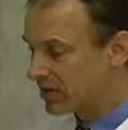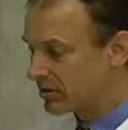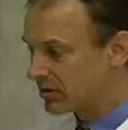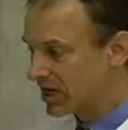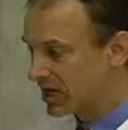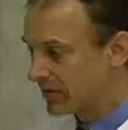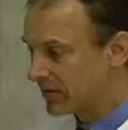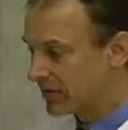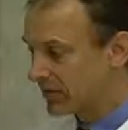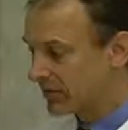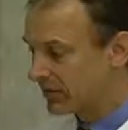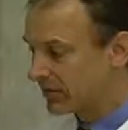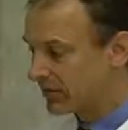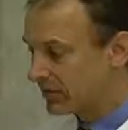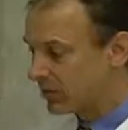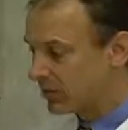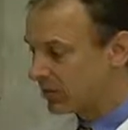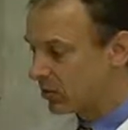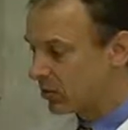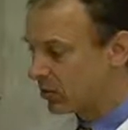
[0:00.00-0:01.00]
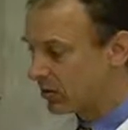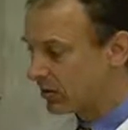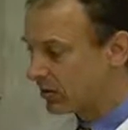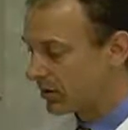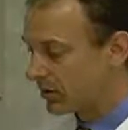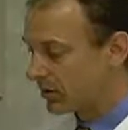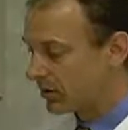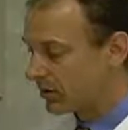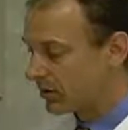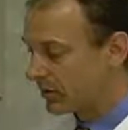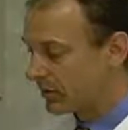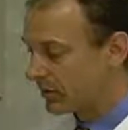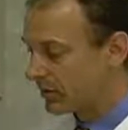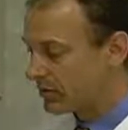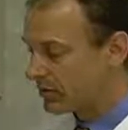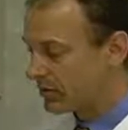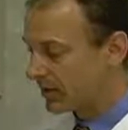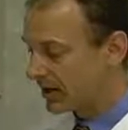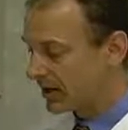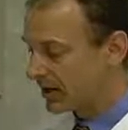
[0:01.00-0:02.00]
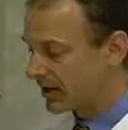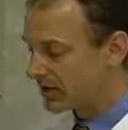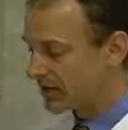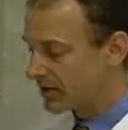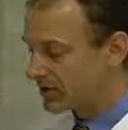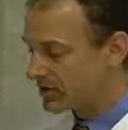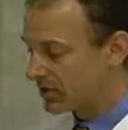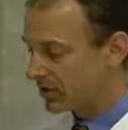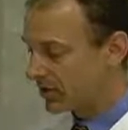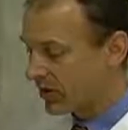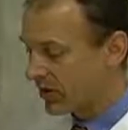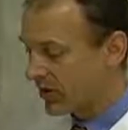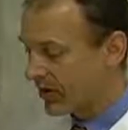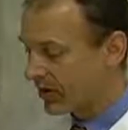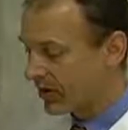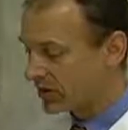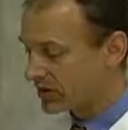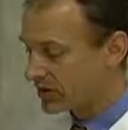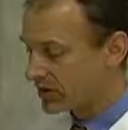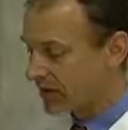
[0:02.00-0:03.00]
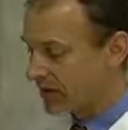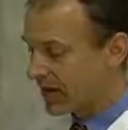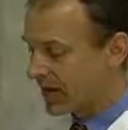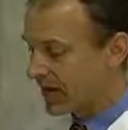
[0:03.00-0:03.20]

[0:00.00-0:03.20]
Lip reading: taping, or what we use a lot of is orthotics.